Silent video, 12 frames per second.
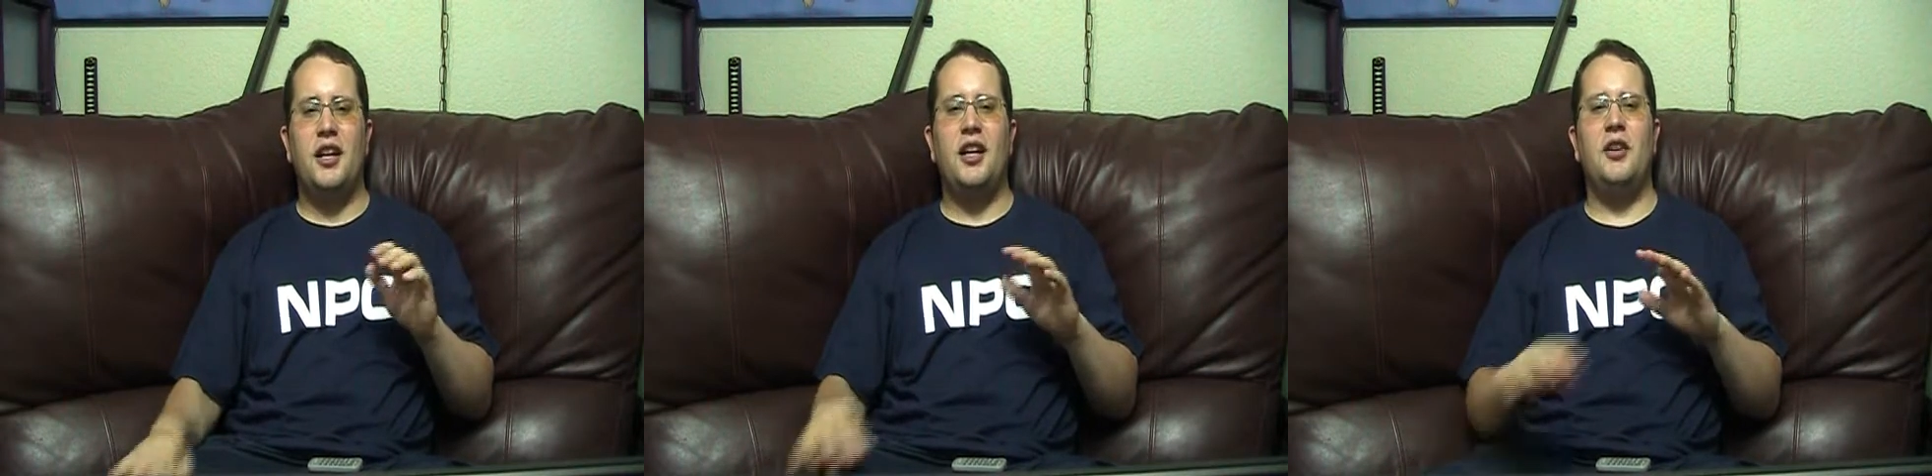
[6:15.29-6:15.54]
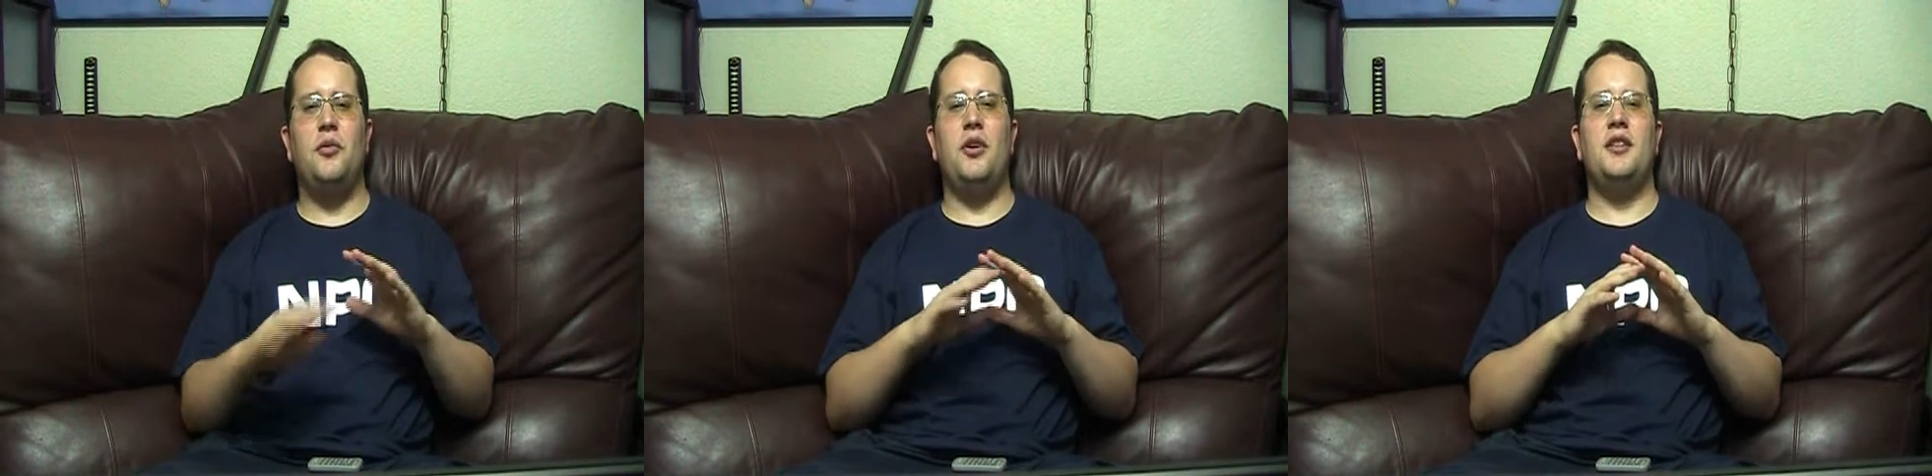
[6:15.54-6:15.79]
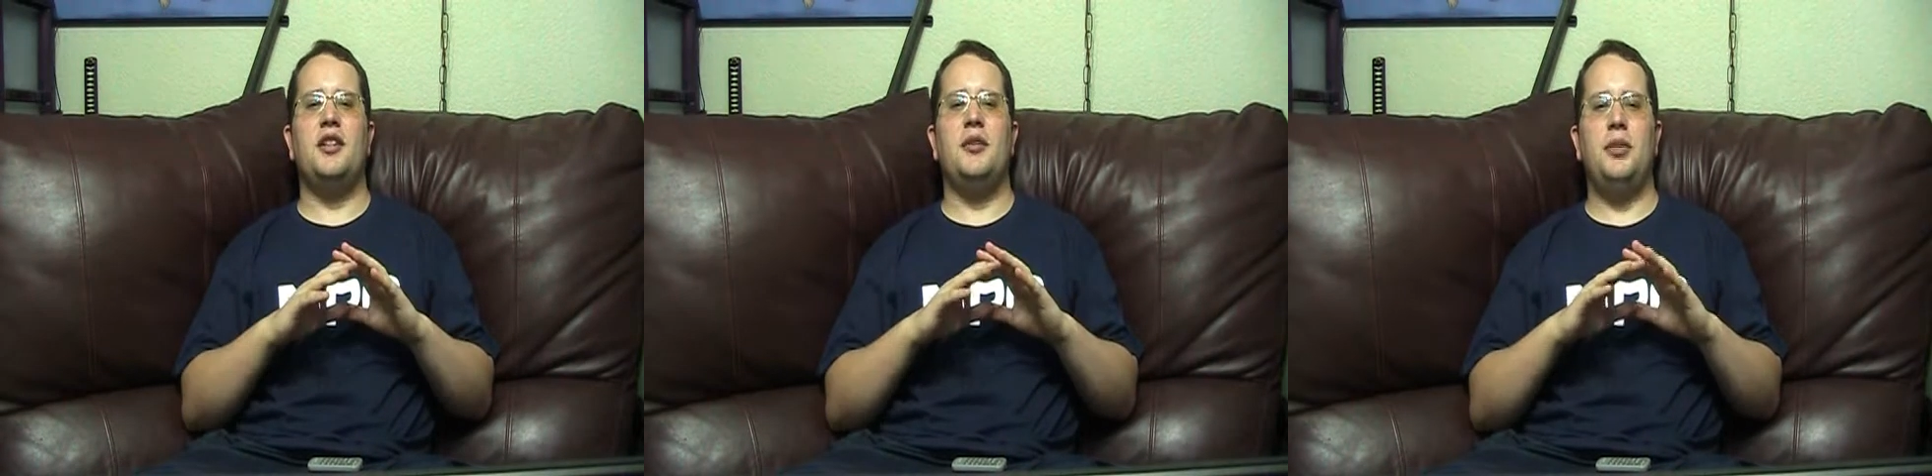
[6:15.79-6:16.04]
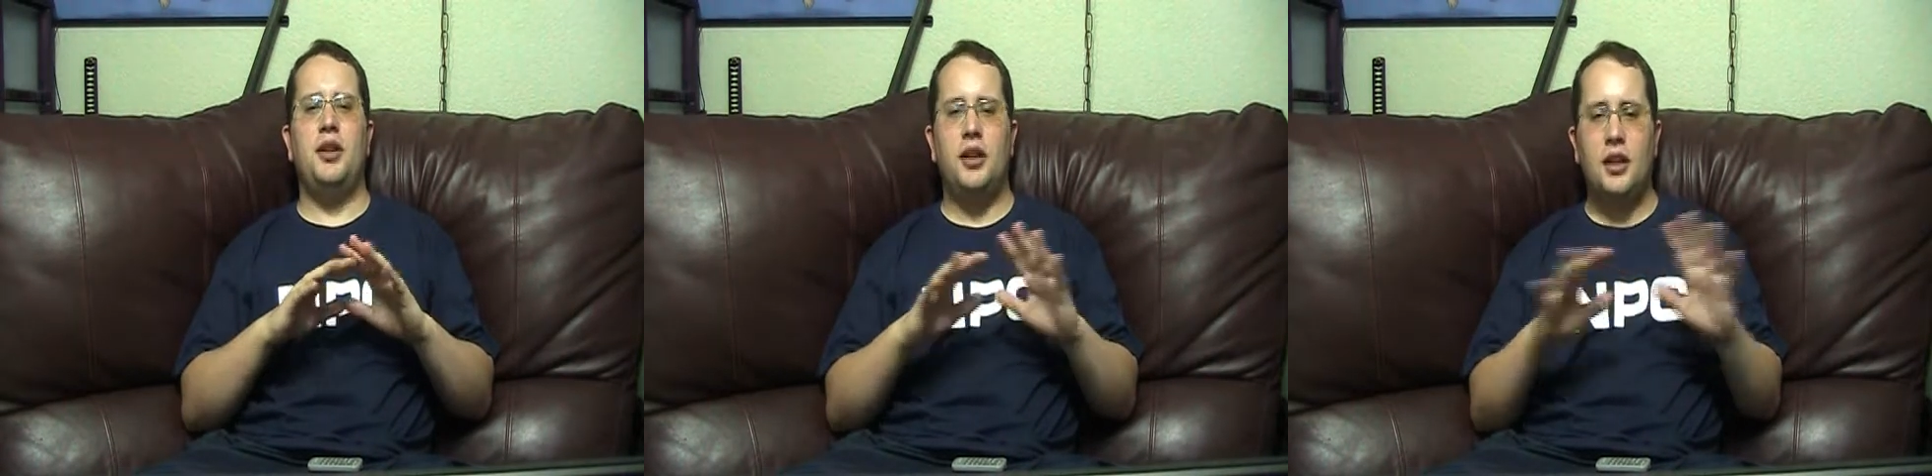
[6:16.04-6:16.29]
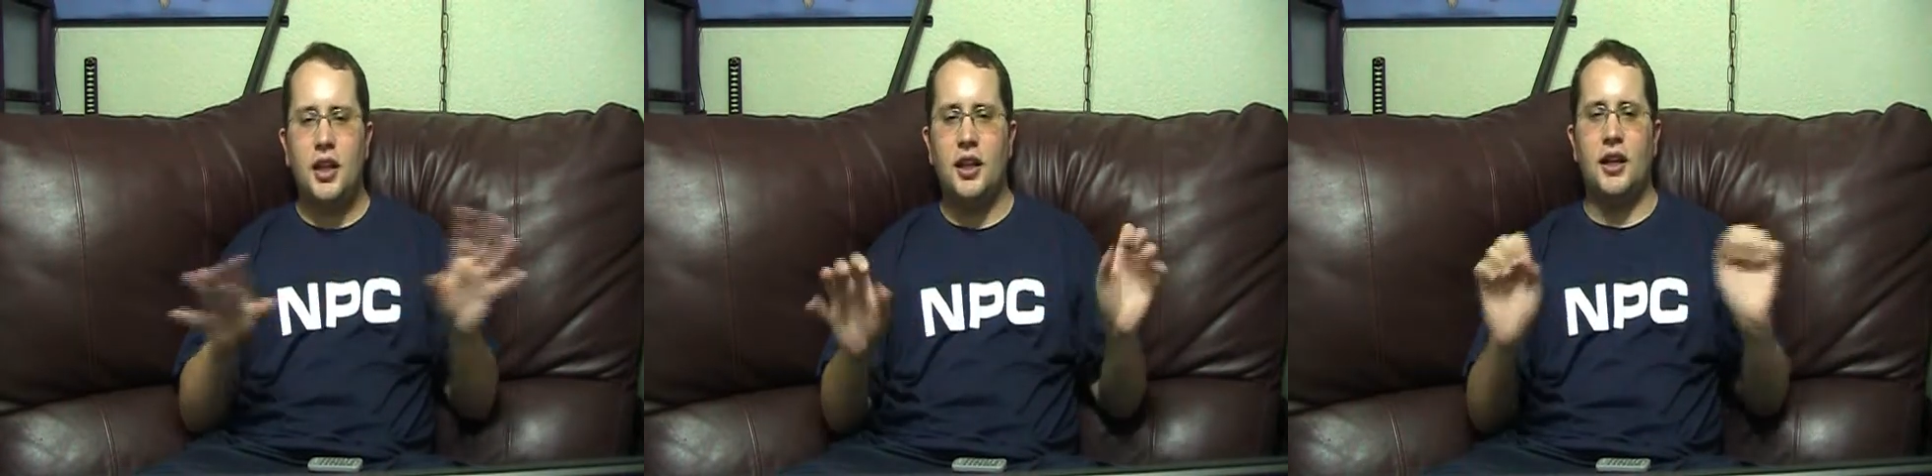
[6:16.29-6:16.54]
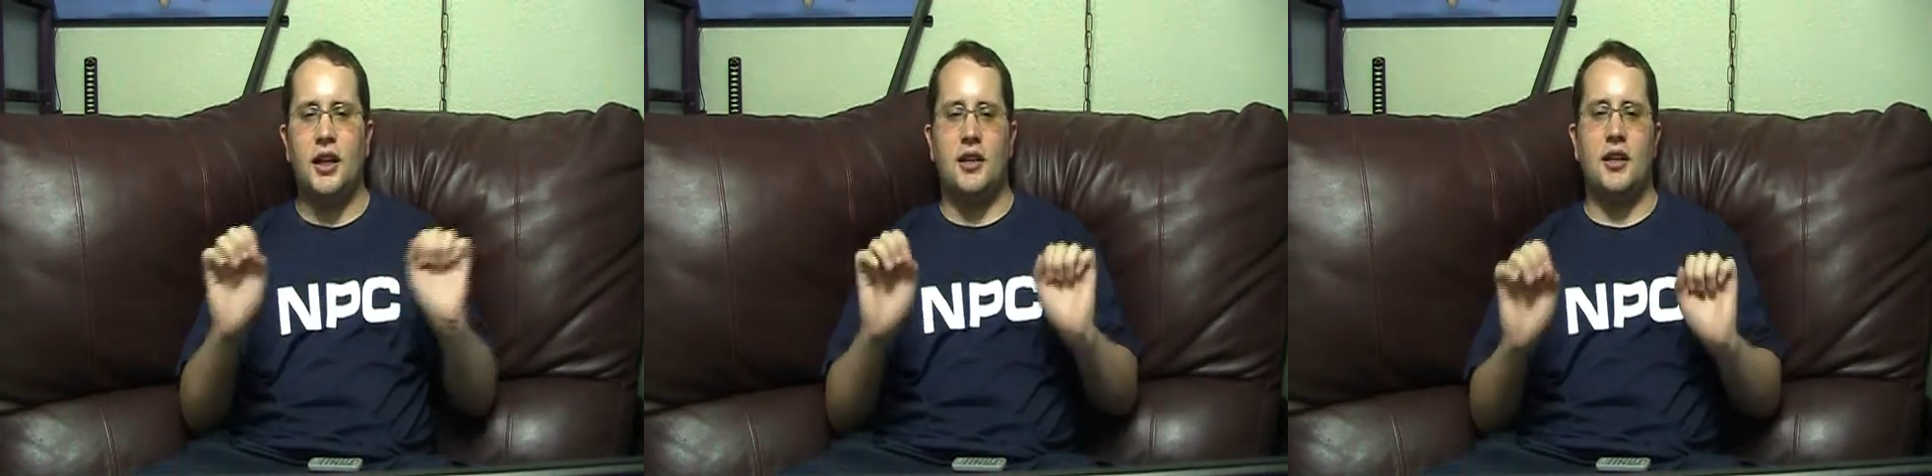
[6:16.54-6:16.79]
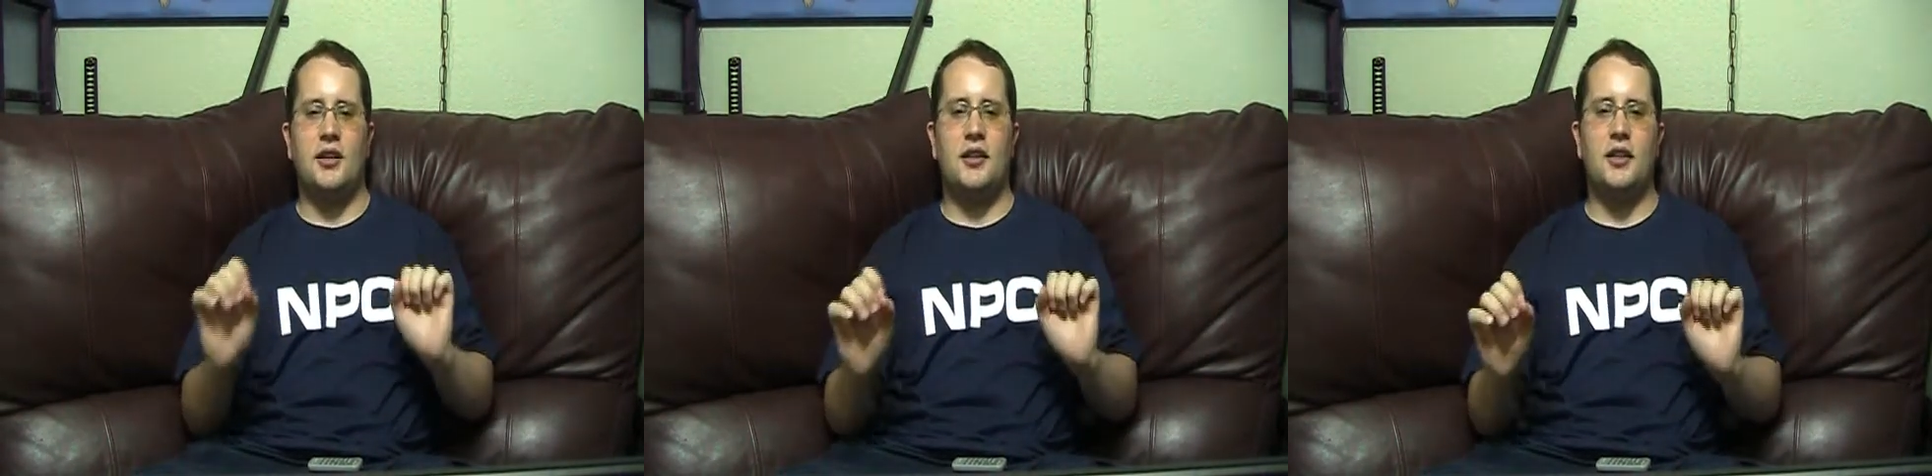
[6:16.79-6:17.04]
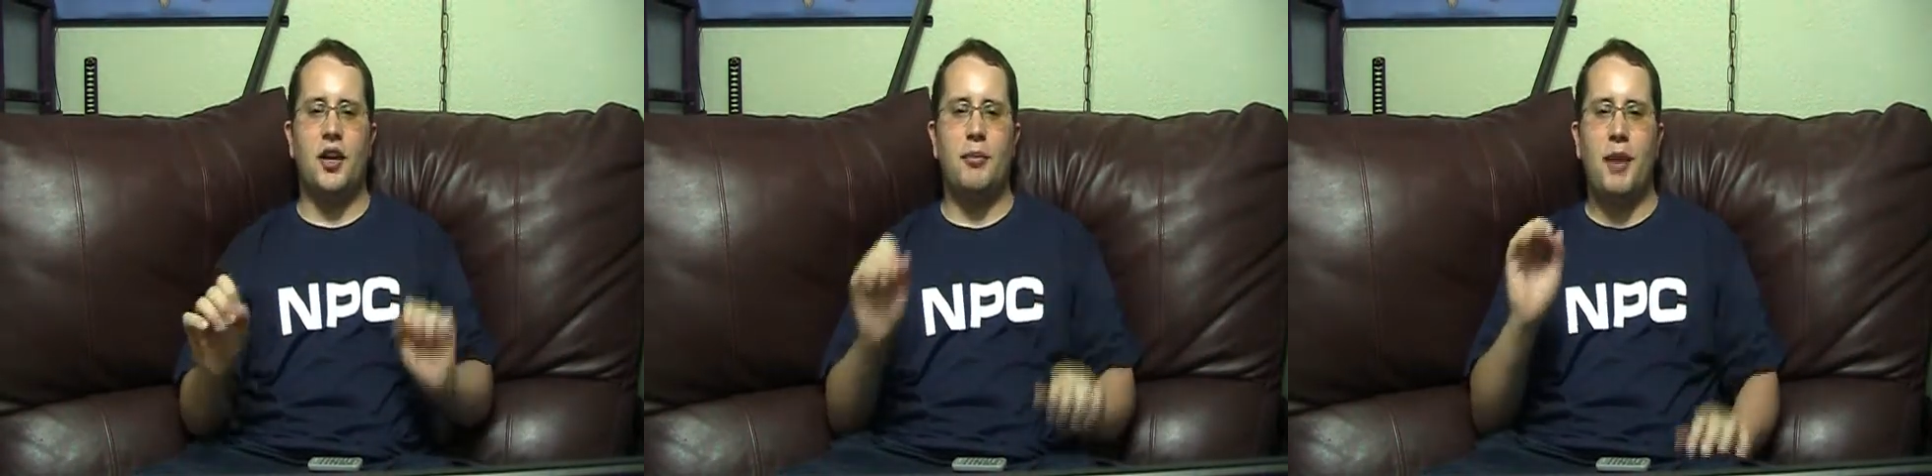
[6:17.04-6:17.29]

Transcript: It was completely unnecessary.